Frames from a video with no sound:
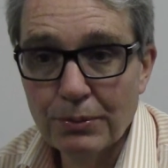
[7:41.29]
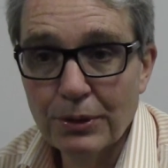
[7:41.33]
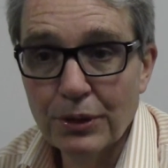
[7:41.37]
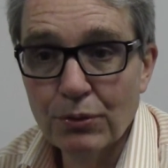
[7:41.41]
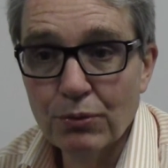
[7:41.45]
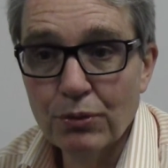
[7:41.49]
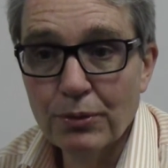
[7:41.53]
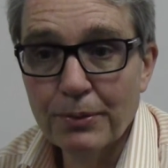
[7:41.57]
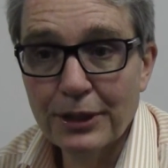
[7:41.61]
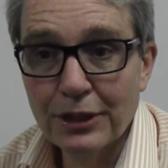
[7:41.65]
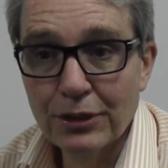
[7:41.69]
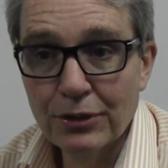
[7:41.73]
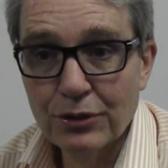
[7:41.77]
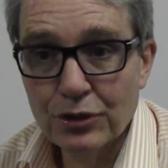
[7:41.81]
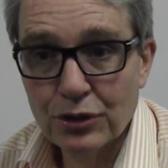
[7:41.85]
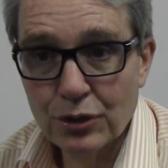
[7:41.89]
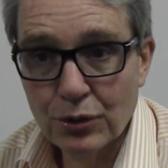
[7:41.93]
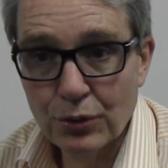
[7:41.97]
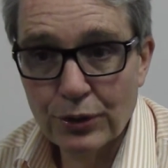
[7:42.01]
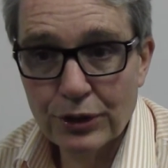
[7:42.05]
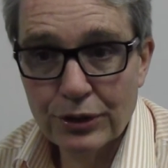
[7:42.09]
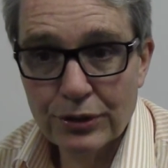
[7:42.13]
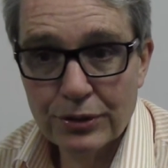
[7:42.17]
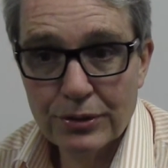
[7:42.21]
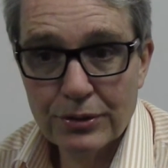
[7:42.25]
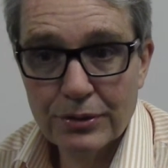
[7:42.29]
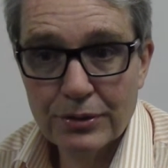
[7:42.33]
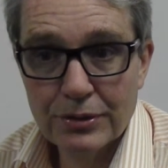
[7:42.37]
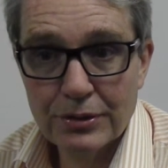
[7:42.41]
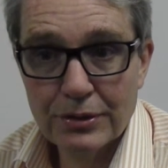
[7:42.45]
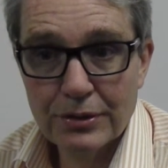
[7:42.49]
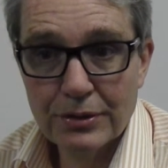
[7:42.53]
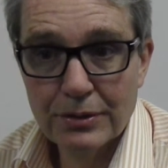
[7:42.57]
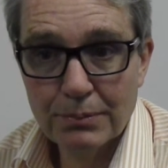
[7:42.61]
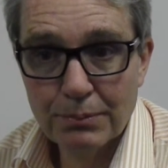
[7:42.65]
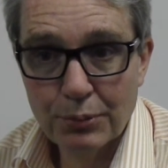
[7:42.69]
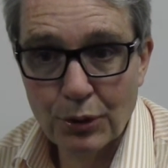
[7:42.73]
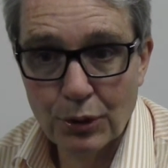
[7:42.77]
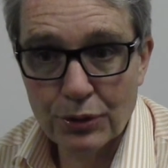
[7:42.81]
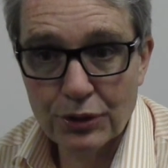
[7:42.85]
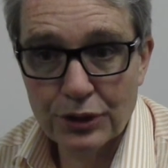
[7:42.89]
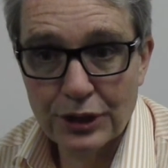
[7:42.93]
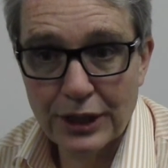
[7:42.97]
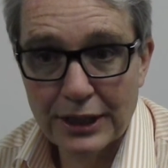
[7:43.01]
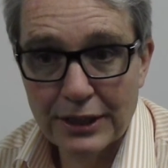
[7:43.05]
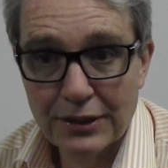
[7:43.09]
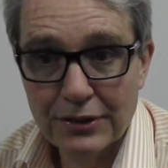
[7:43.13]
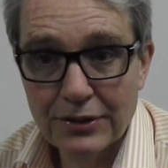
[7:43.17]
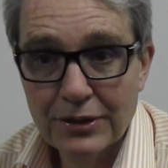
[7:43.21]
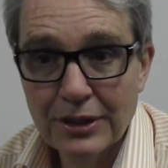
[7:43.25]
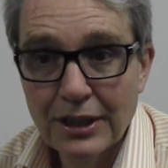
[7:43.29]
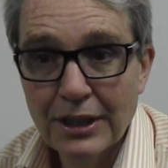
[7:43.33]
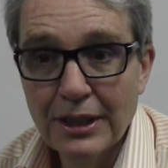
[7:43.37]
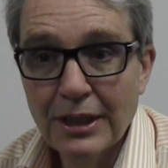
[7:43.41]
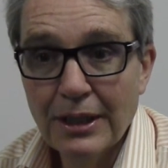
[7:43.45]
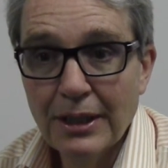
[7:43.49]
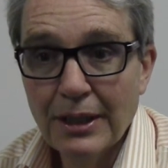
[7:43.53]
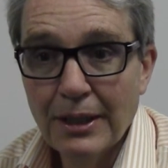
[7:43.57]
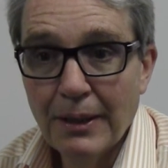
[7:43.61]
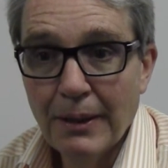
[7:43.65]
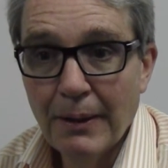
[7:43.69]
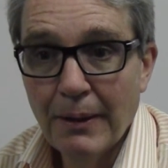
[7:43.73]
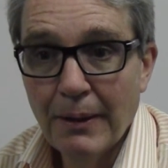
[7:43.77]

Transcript: but it will be on choice projects.